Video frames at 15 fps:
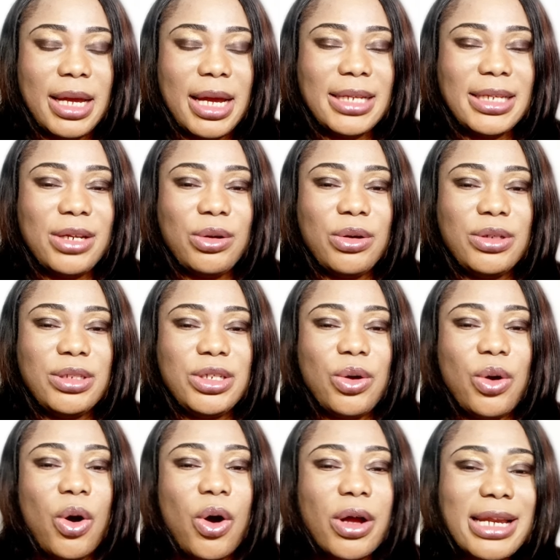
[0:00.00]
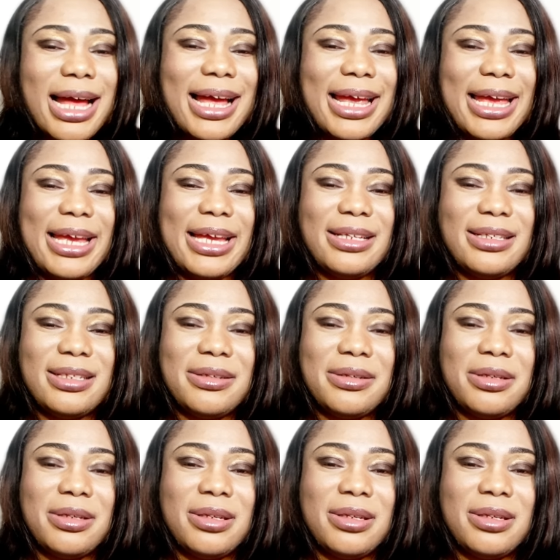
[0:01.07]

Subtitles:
And then on the other end,